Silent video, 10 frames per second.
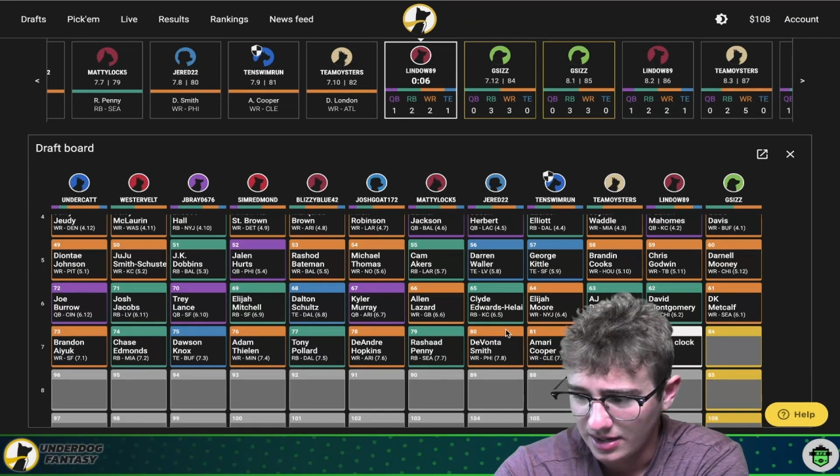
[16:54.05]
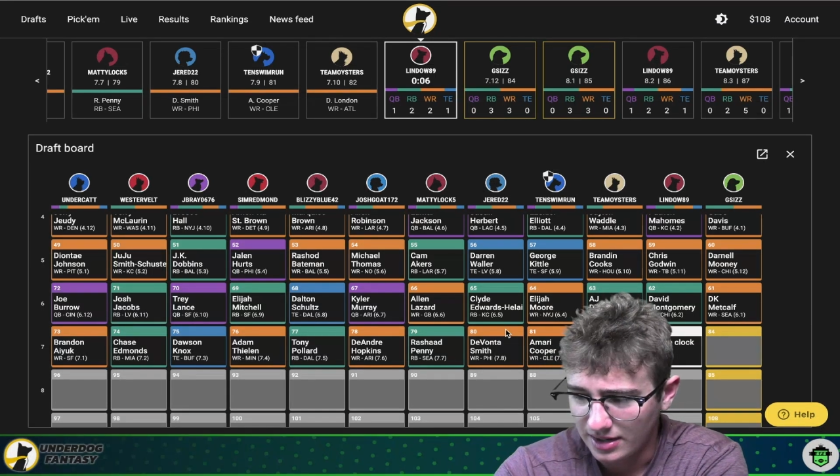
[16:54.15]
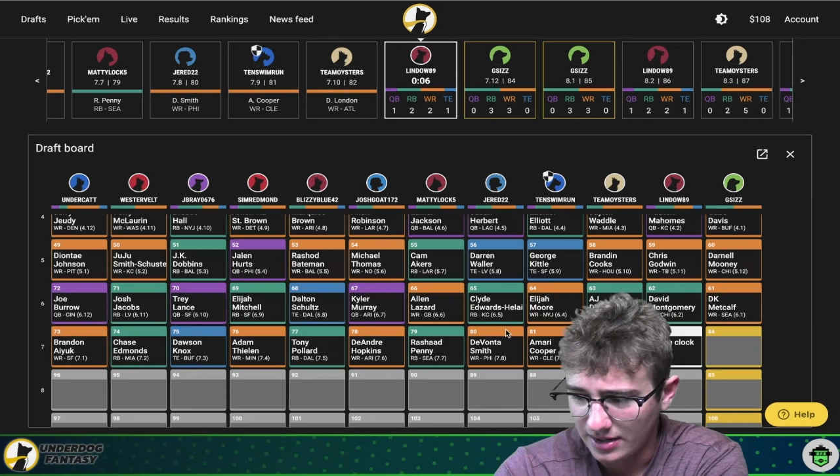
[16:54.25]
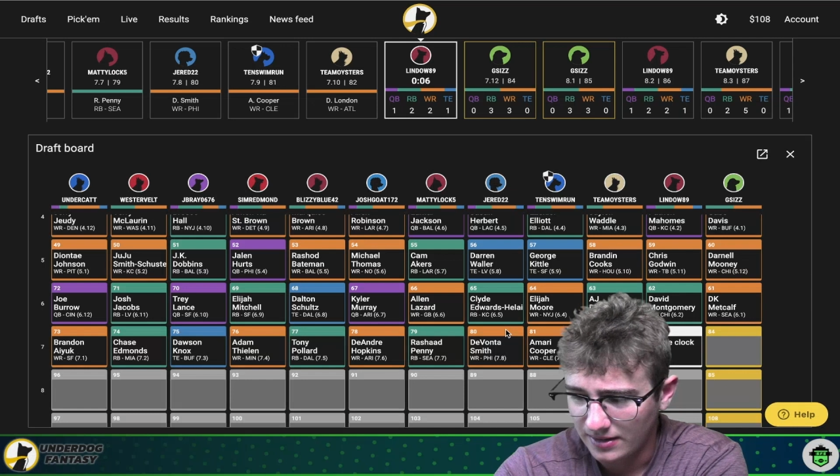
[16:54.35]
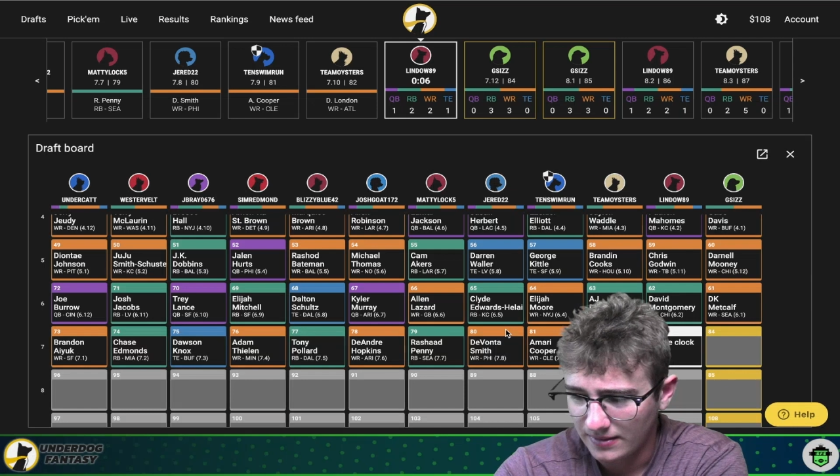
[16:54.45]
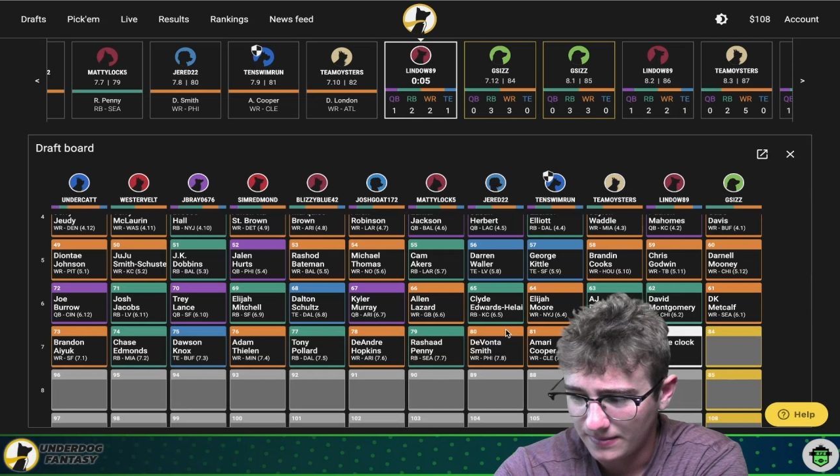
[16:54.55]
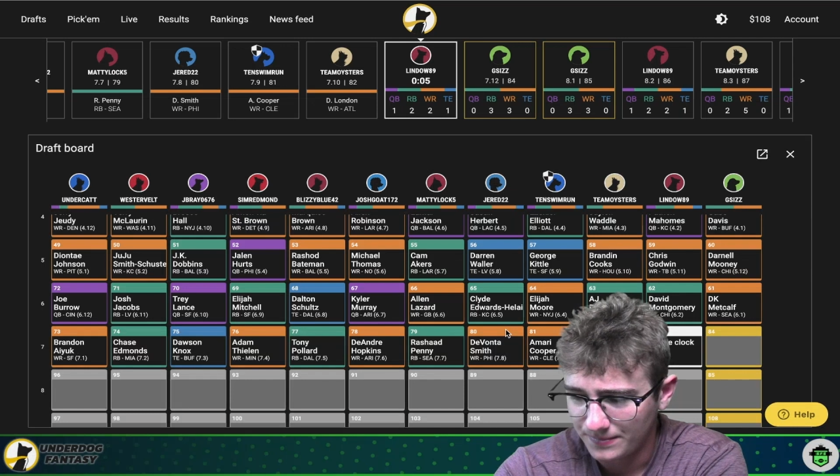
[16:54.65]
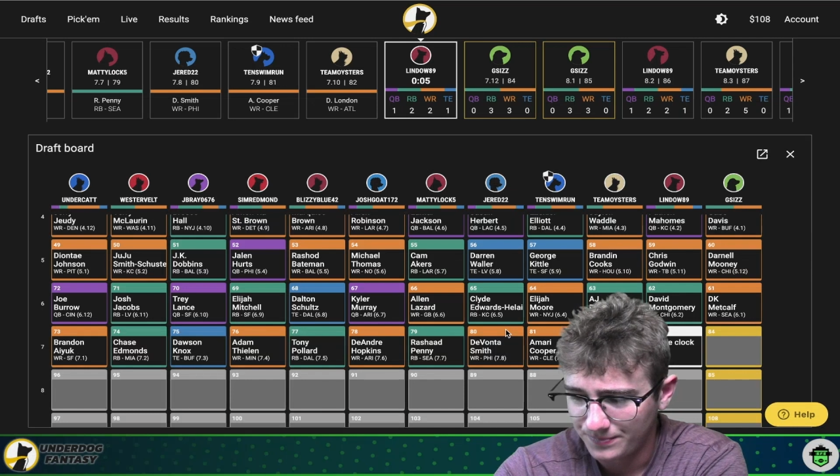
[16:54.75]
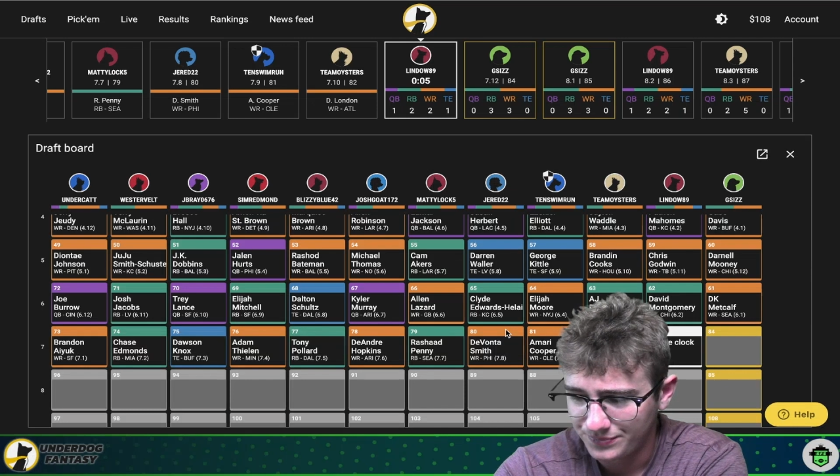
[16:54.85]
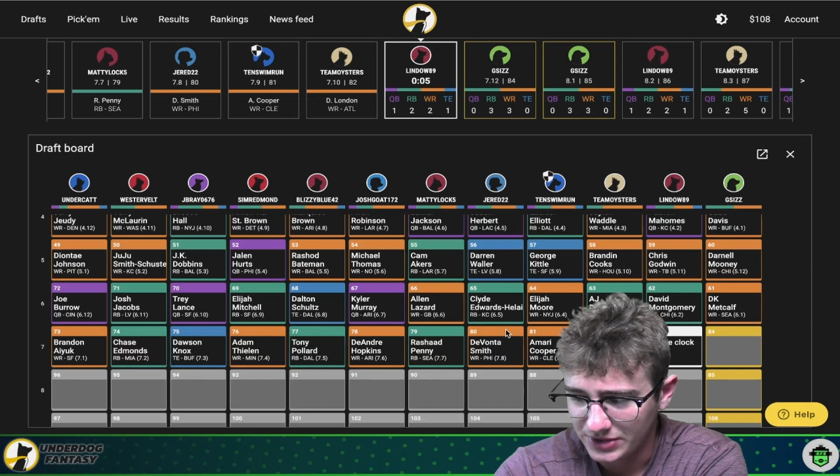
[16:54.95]

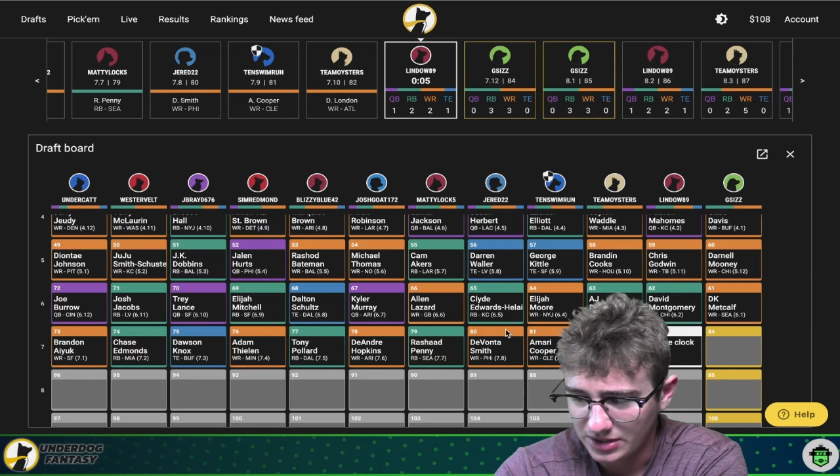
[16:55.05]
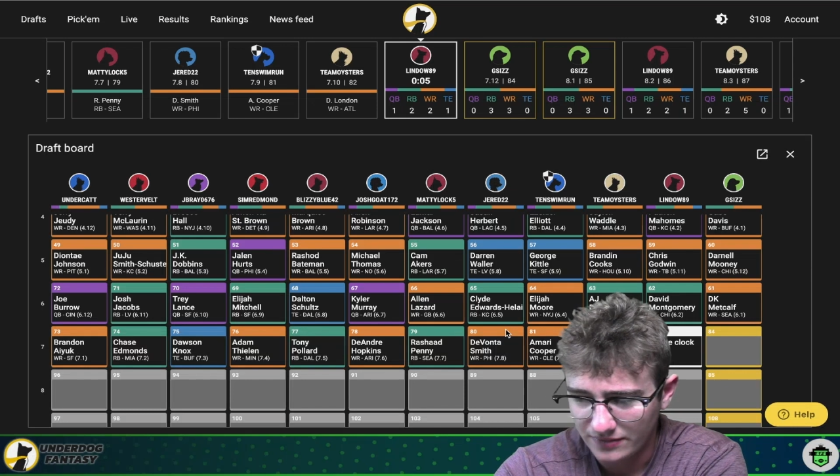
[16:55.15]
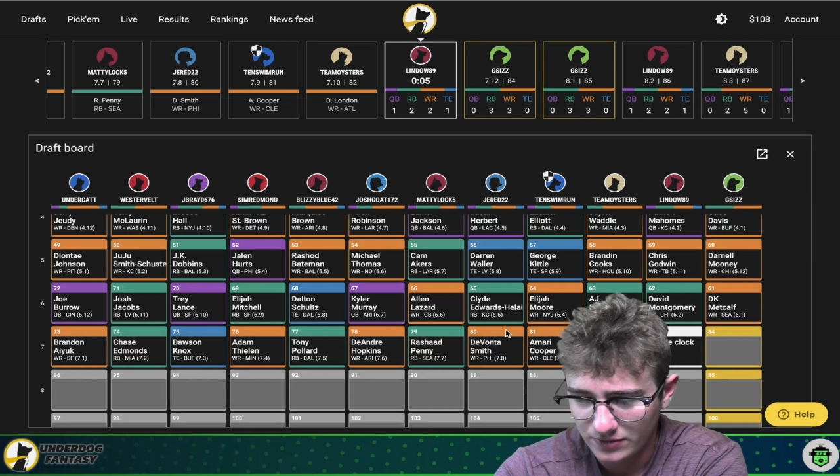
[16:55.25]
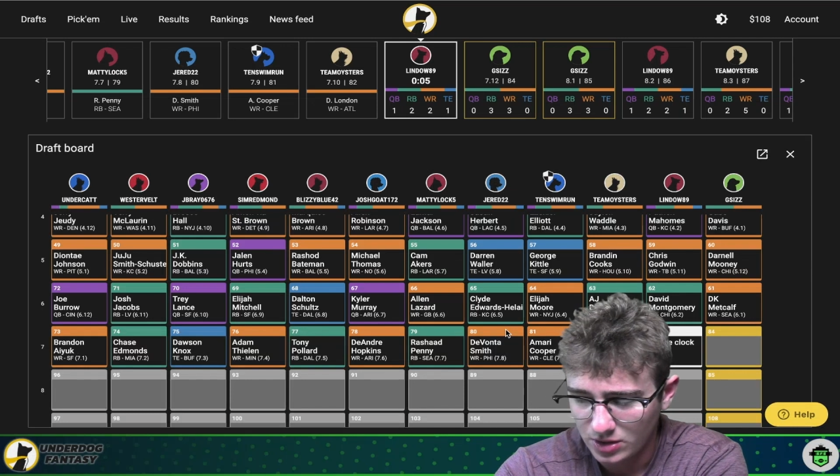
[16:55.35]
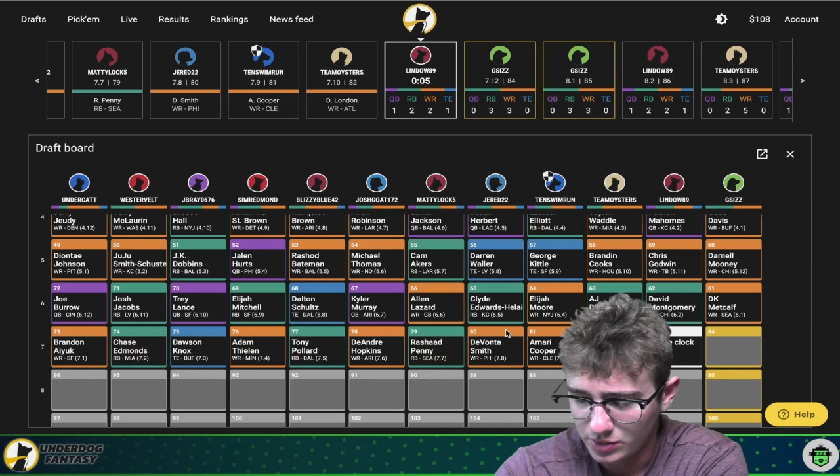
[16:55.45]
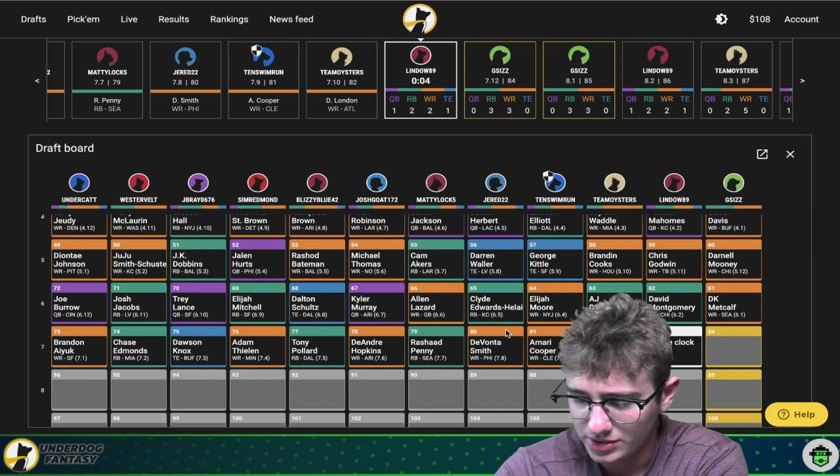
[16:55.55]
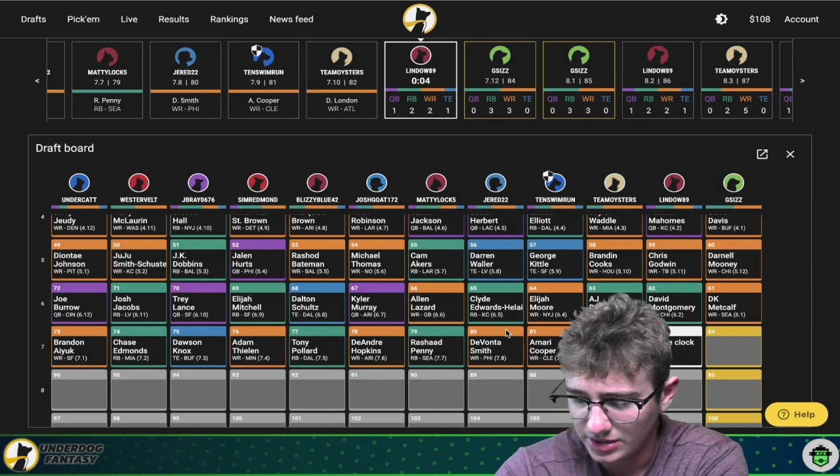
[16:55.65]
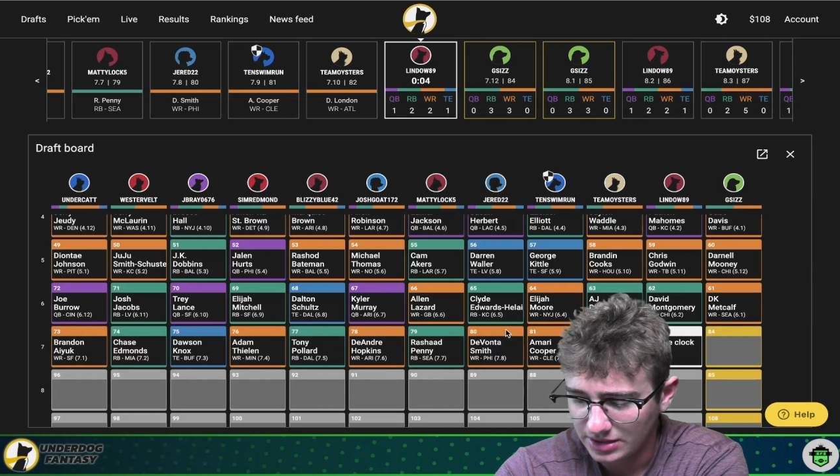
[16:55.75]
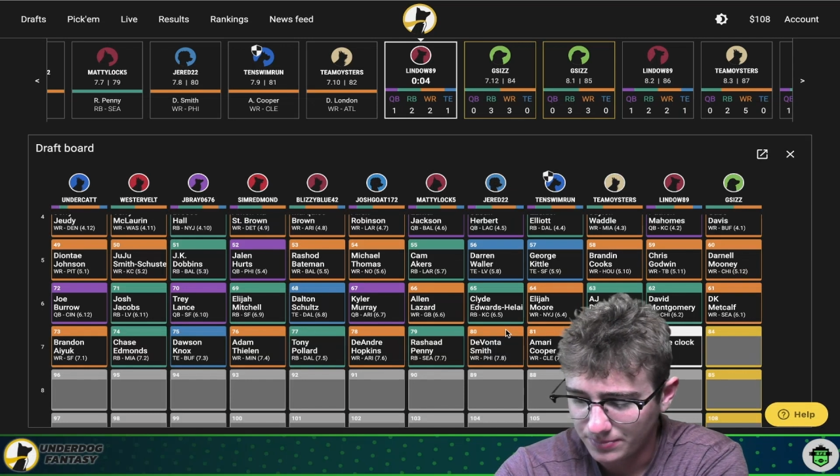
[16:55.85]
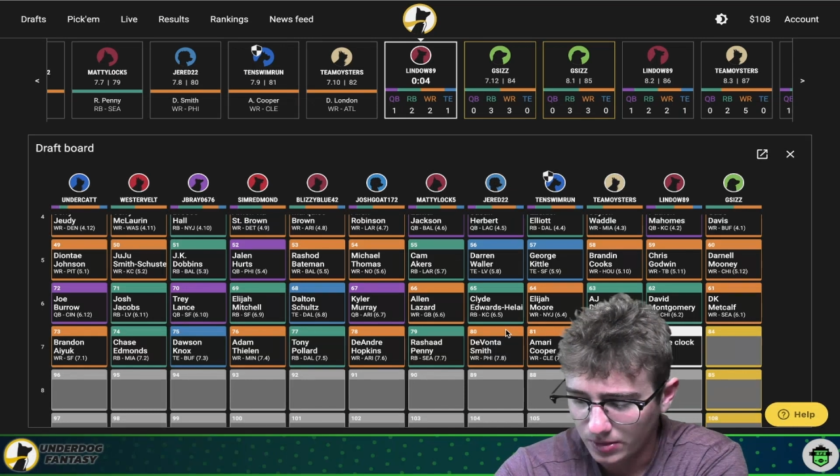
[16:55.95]
You never know when you're
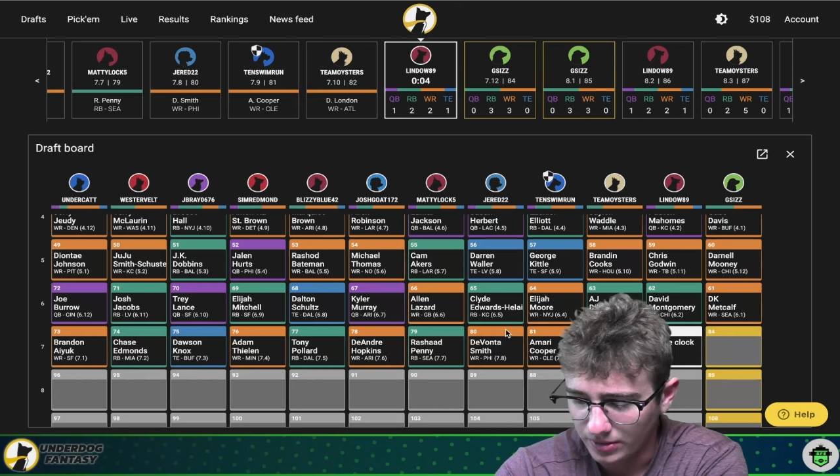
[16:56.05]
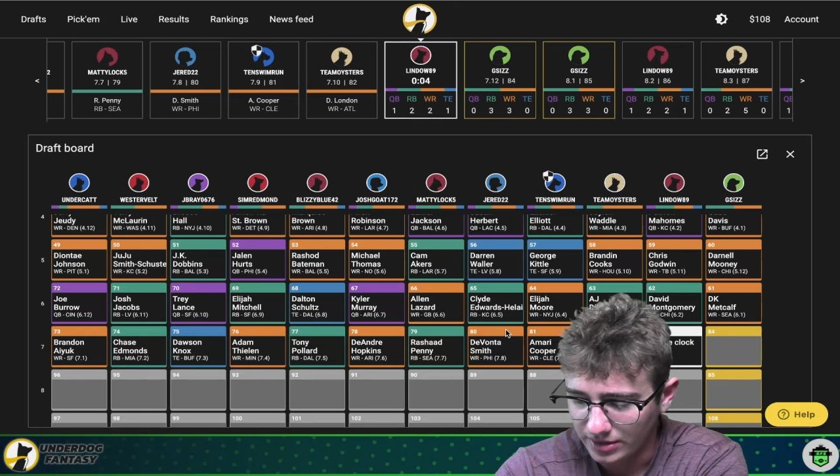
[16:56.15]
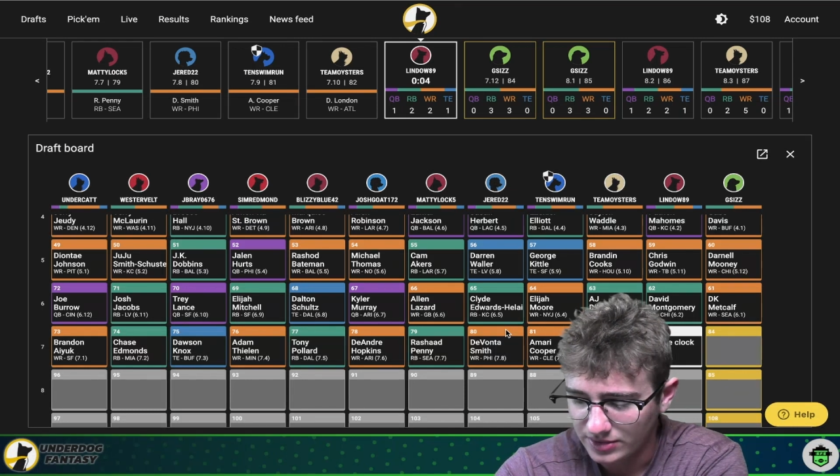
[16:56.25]
going to get burned.